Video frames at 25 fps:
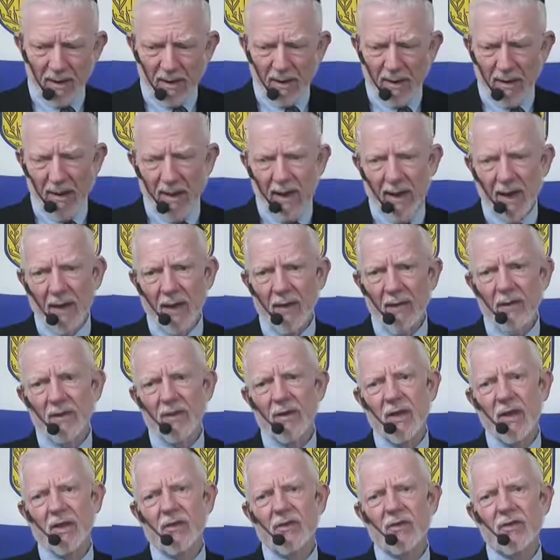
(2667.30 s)
And
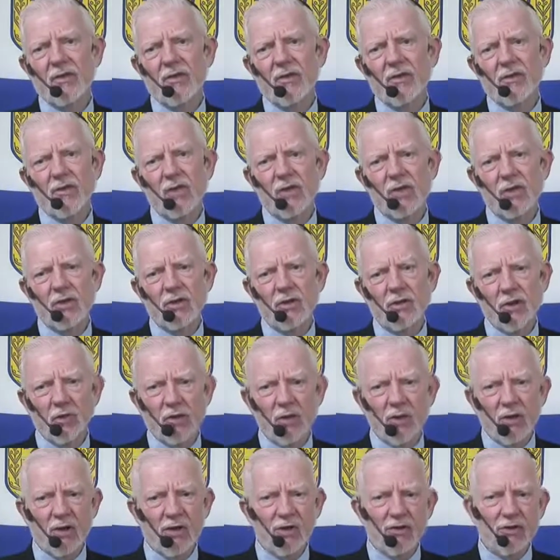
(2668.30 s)
it's
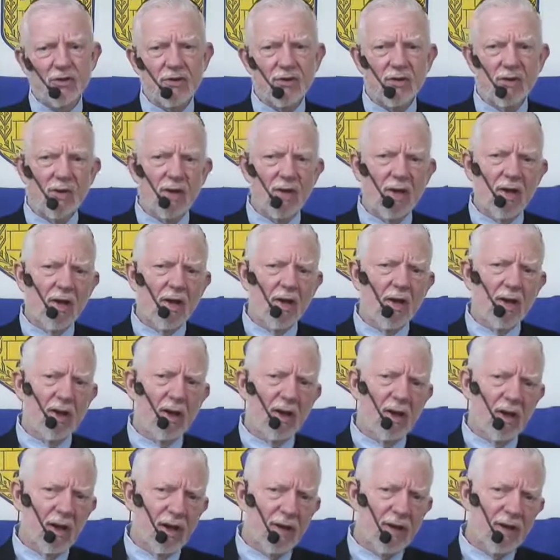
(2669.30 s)
Yeshua's
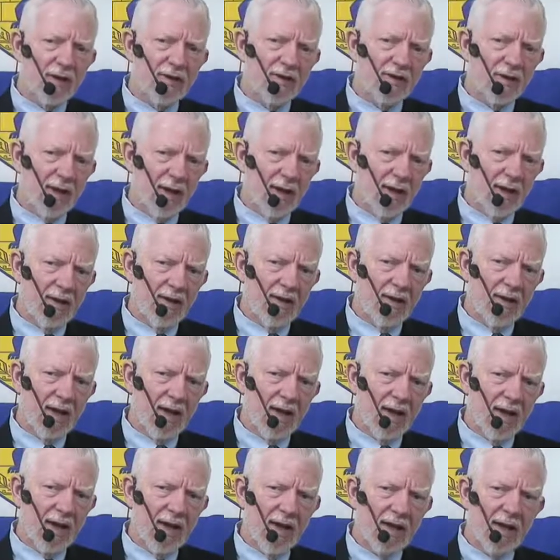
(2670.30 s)
cleansing that
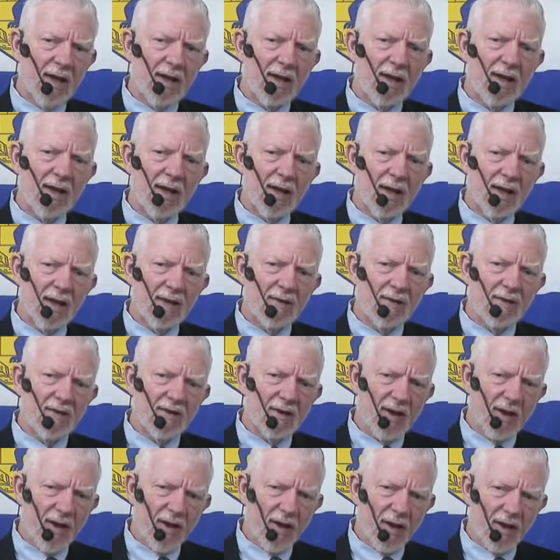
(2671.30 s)
he gives
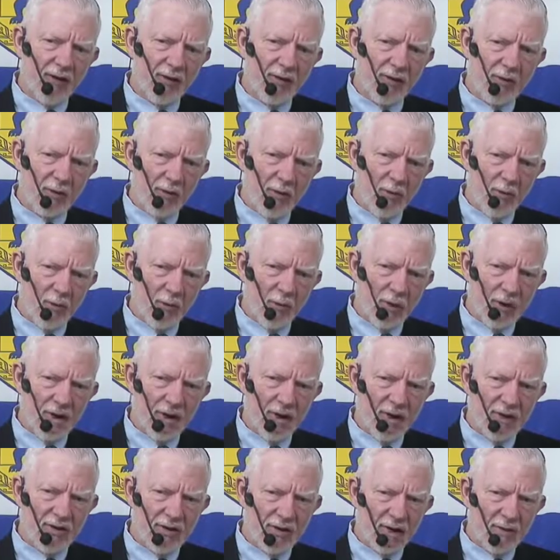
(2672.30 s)
us when we
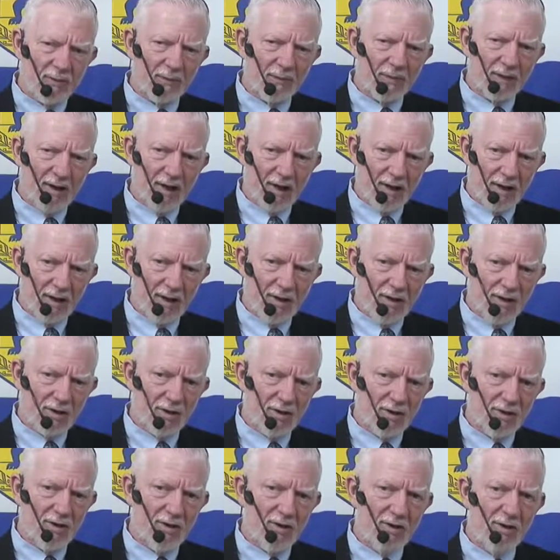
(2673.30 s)
accept
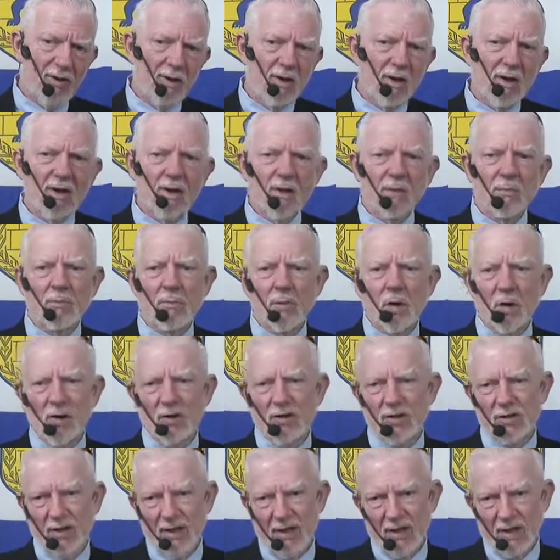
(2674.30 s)
his
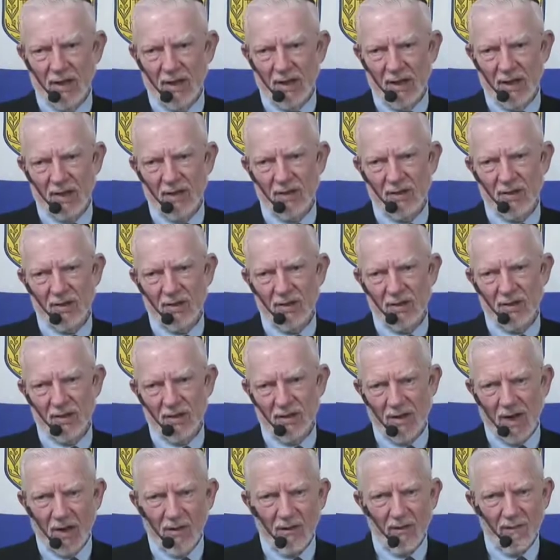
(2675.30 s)
mercy and his
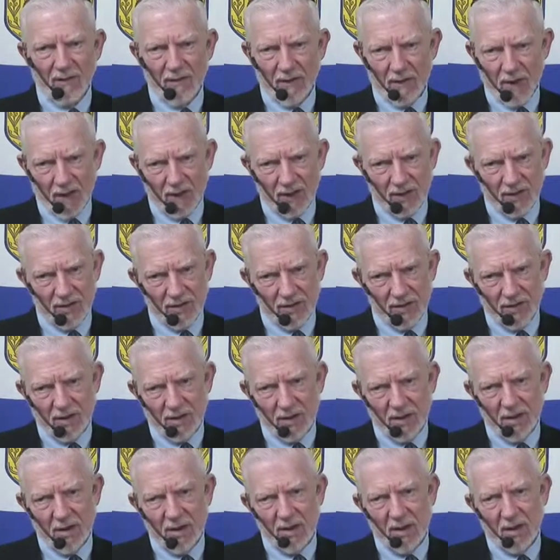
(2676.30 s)
sacrifice,
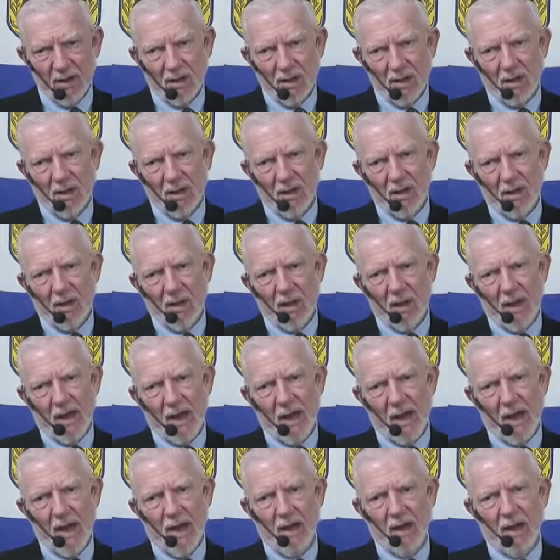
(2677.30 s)

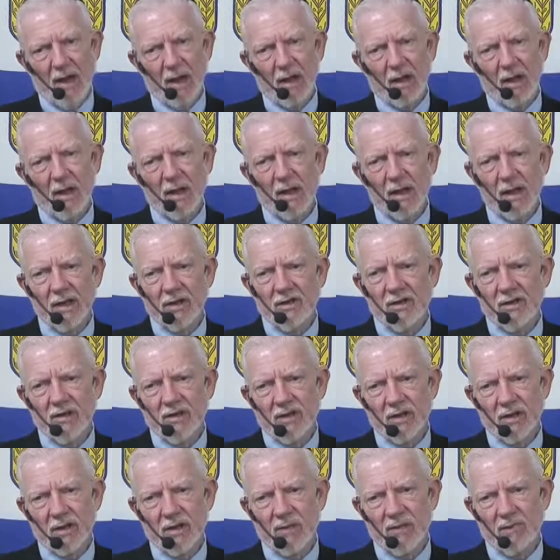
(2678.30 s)
and it cleanses
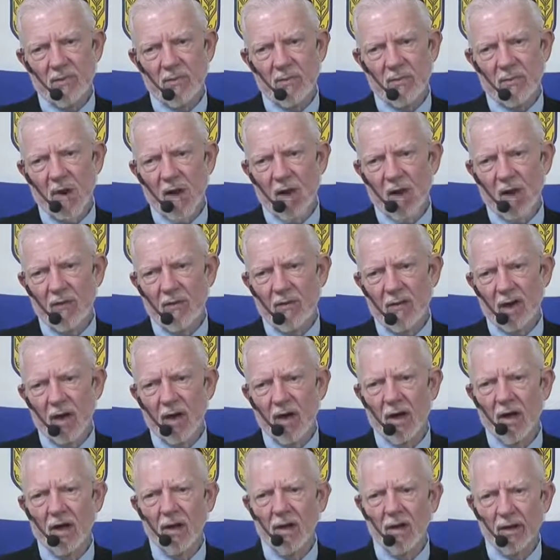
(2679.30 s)
us from all of our
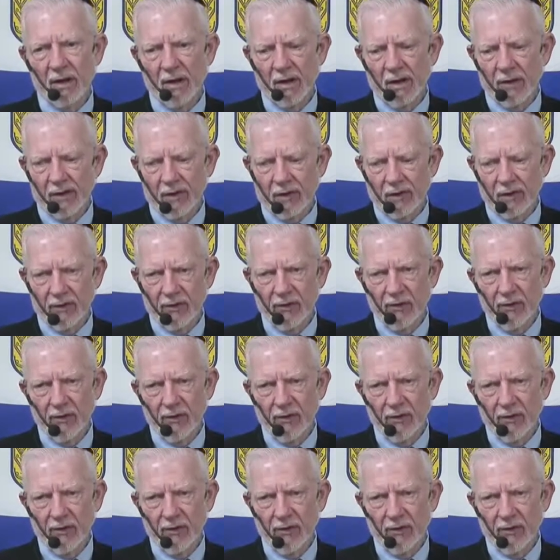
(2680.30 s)
uncleanness.